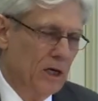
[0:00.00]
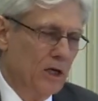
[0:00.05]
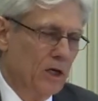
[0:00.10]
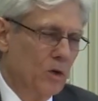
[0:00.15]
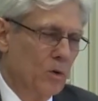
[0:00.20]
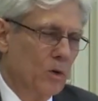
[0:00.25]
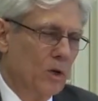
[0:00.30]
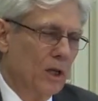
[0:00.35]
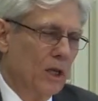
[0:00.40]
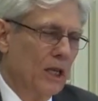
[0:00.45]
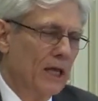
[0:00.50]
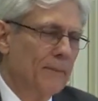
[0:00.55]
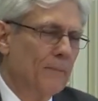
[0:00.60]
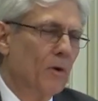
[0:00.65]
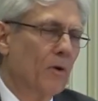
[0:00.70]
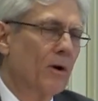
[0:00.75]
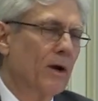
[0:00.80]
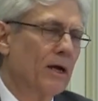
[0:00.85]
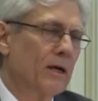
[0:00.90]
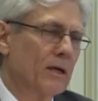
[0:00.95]
You will
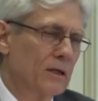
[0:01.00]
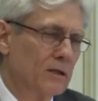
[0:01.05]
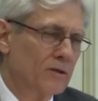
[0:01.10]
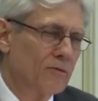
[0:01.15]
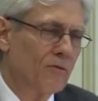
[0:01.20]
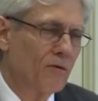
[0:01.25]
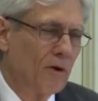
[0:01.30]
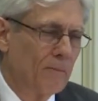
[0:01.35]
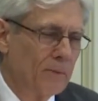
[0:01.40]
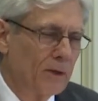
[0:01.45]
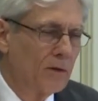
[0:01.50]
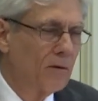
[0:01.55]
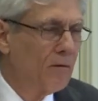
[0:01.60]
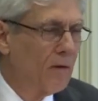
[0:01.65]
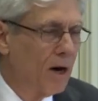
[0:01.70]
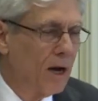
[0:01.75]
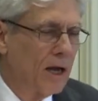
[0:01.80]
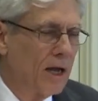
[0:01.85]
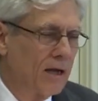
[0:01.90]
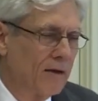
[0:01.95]
liberate us from the
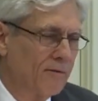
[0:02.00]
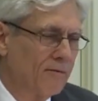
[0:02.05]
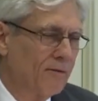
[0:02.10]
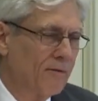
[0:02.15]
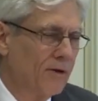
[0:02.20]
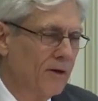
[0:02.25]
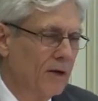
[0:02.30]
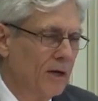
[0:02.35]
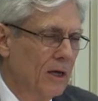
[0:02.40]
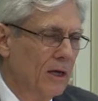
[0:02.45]
grave